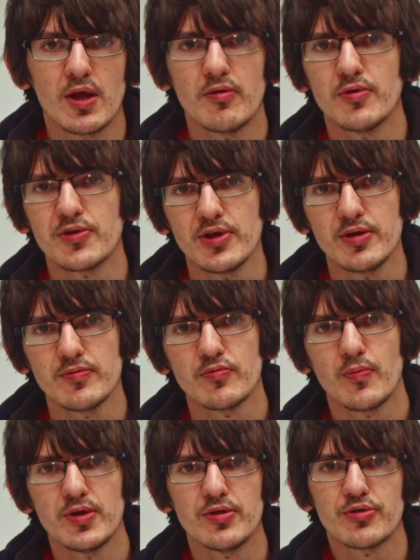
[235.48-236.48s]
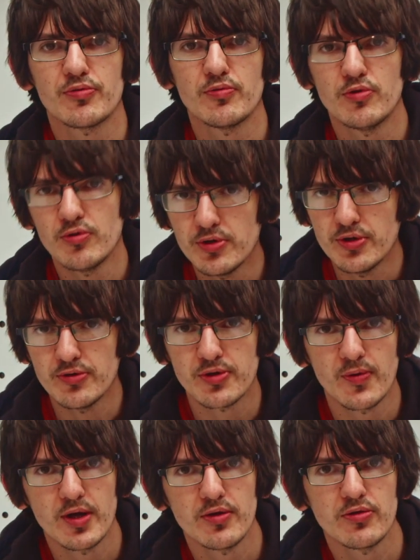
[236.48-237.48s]
The shape of the beach will also
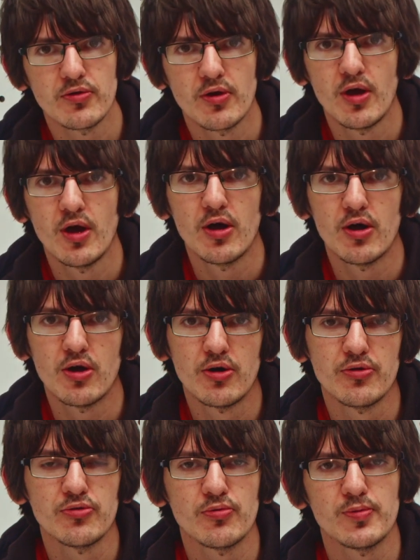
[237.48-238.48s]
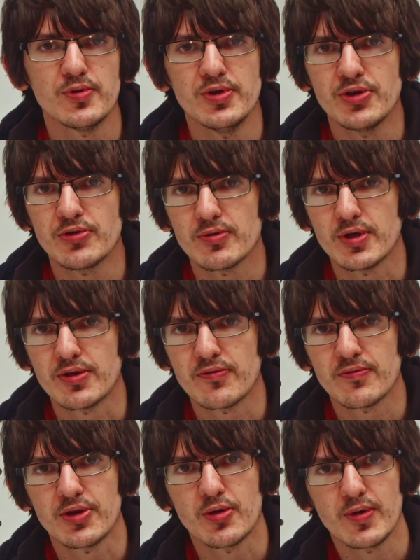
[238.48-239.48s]
depend on the strength
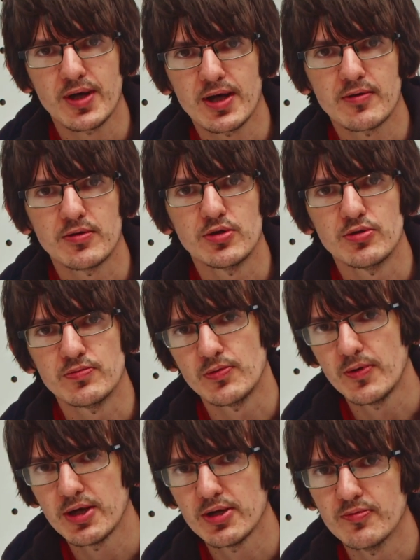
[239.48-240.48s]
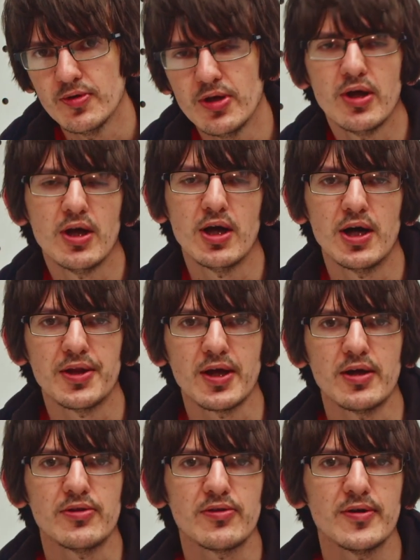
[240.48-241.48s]
and the power of the waves, and that
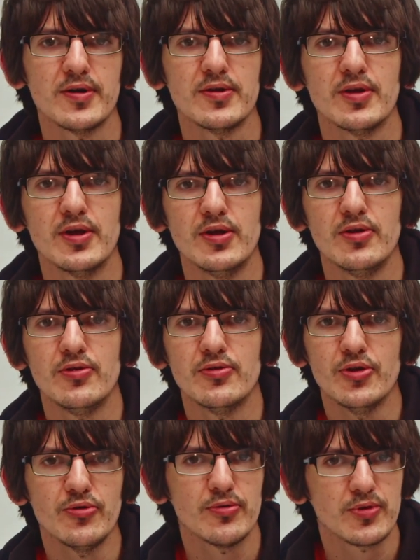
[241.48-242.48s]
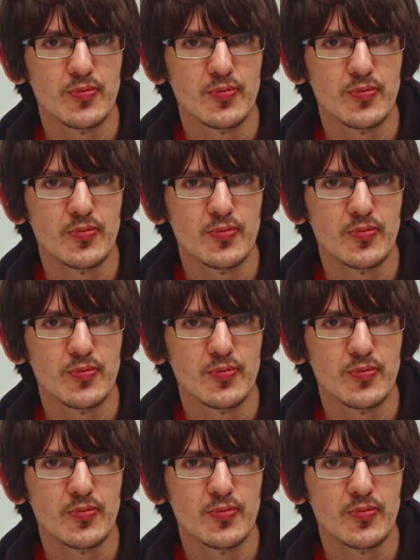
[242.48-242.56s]
in turn is sort of